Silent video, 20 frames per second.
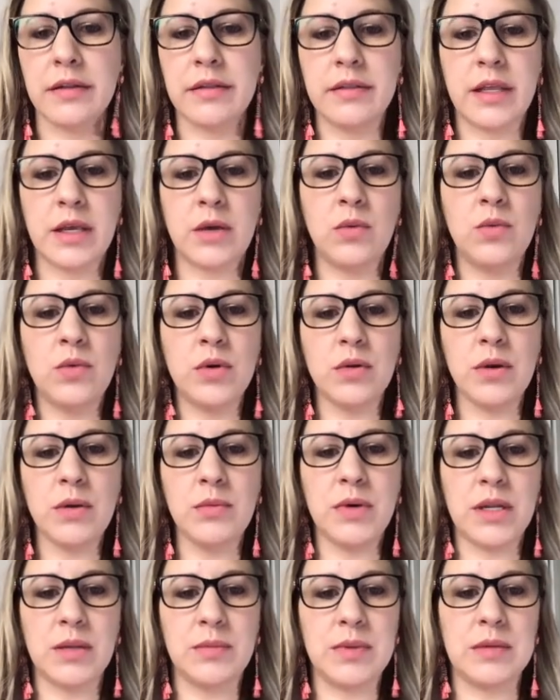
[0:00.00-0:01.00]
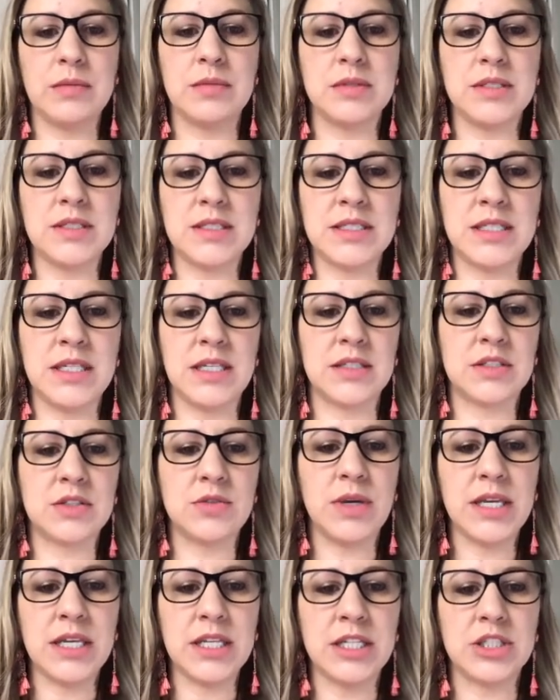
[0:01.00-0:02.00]
Like, what do I want to be able to see? So
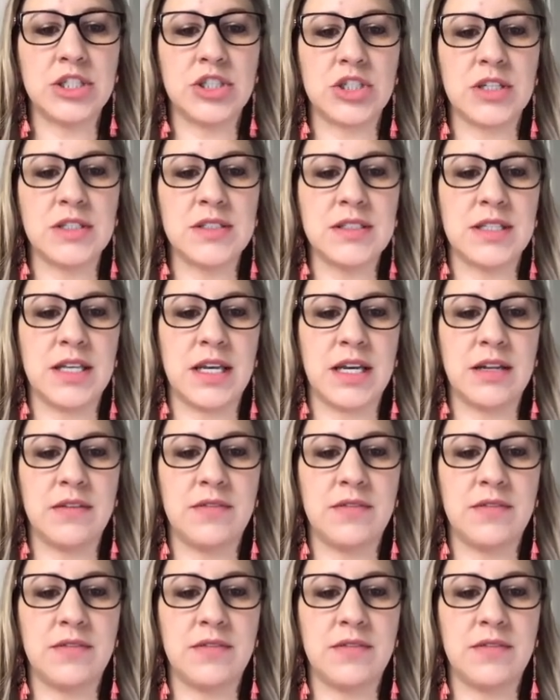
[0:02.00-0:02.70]
I can adjust that.